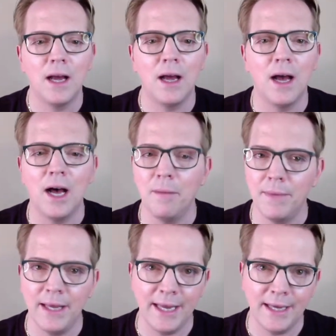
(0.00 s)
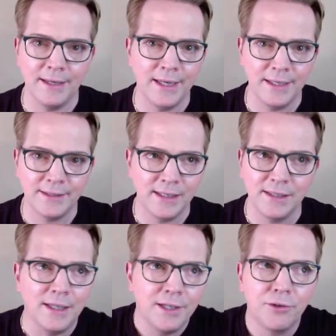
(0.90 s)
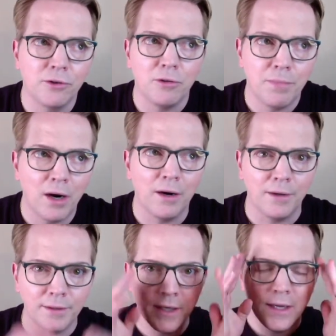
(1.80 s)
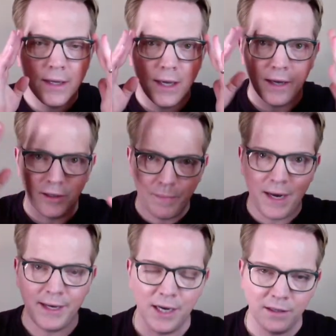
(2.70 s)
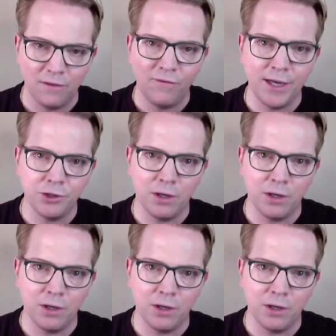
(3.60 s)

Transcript: um, and it's, it's an integral part, uh, depending on the facial